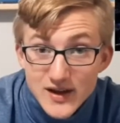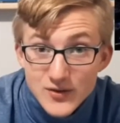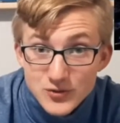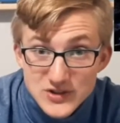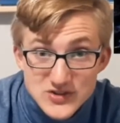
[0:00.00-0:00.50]

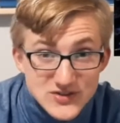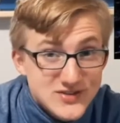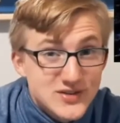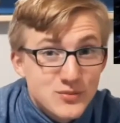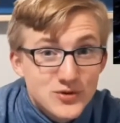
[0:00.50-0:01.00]
regions
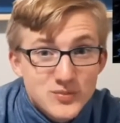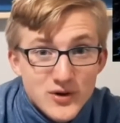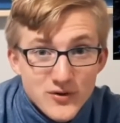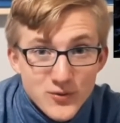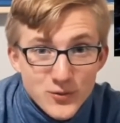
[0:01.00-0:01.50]
in most part
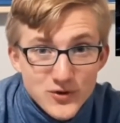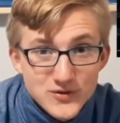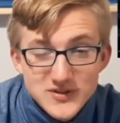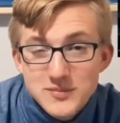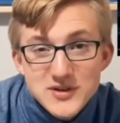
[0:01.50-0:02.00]
of the world,
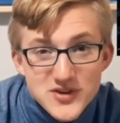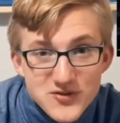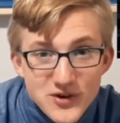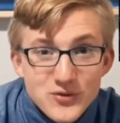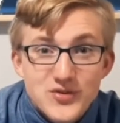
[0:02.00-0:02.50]
especially
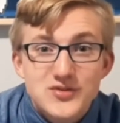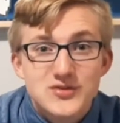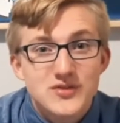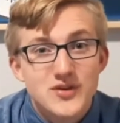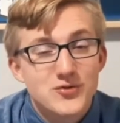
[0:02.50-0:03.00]
around
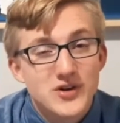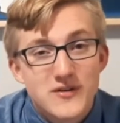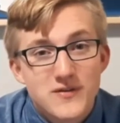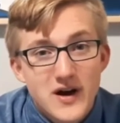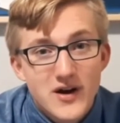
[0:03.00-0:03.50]
the Ring of
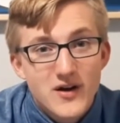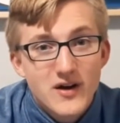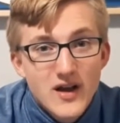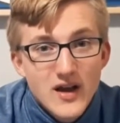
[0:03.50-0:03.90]
Fire. We